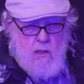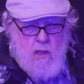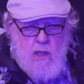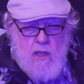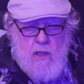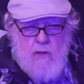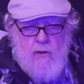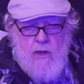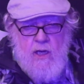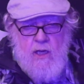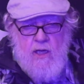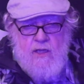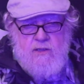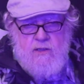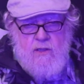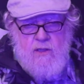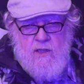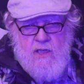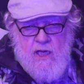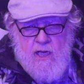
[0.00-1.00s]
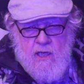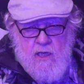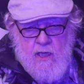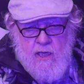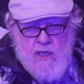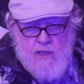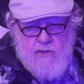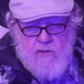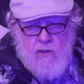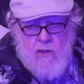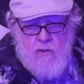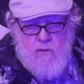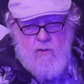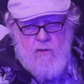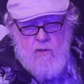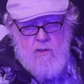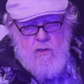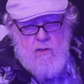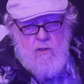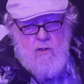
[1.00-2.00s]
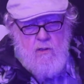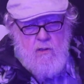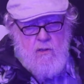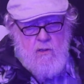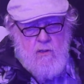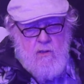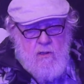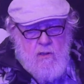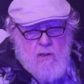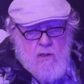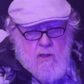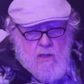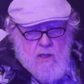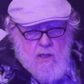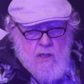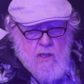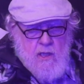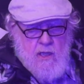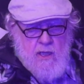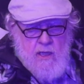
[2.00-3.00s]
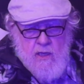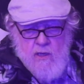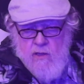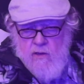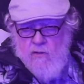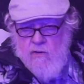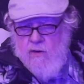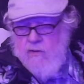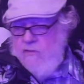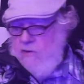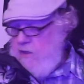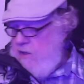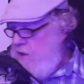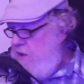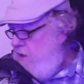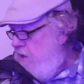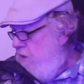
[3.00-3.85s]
Anyway, that's the DanElectro. I don't know what we're going to